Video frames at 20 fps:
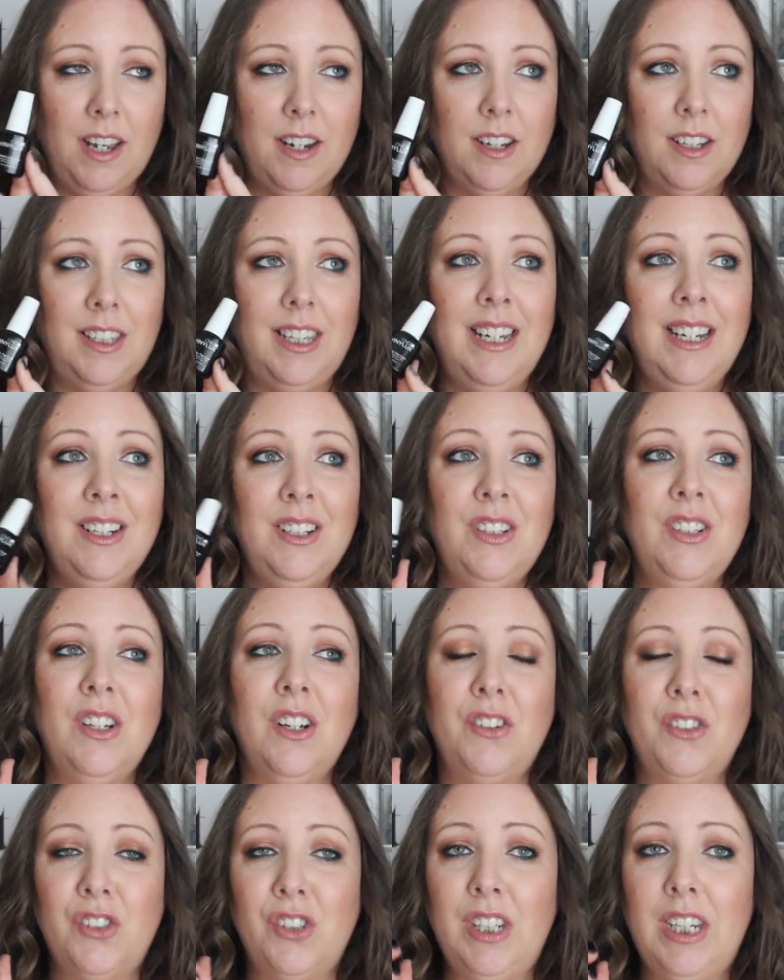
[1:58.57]
And I
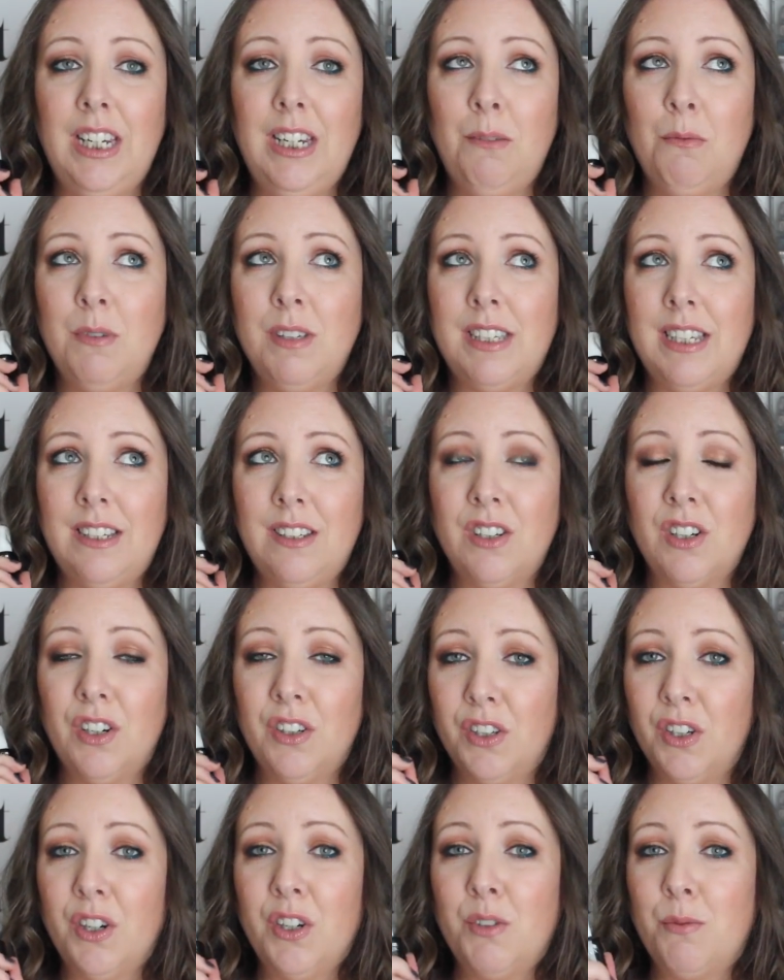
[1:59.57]
think she was into
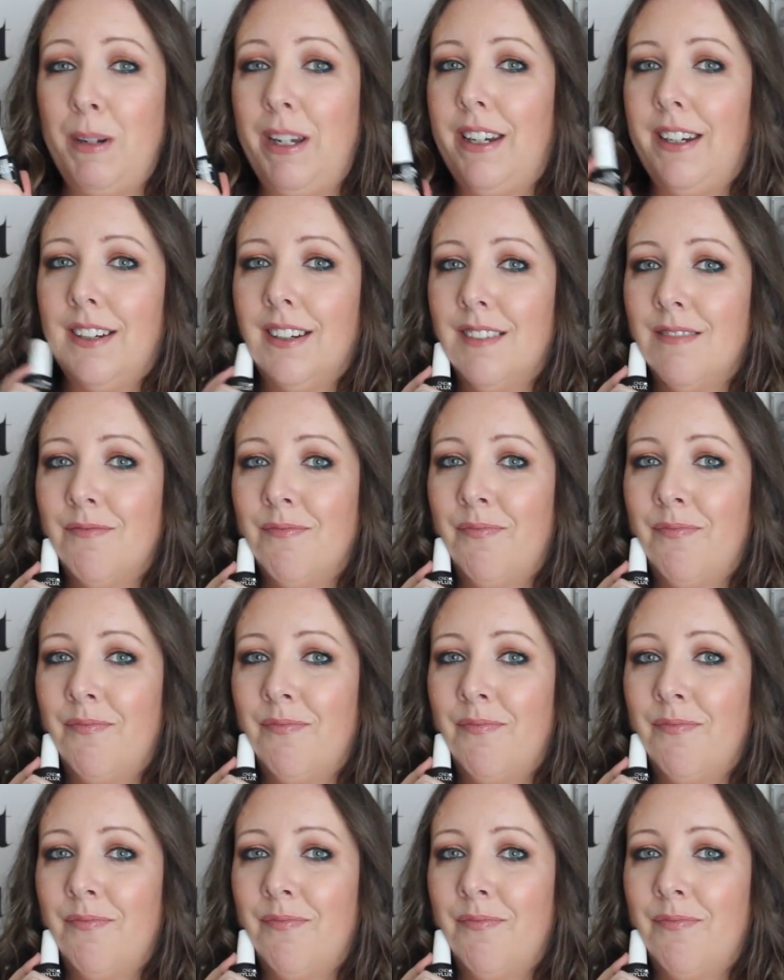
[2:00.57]
her third week.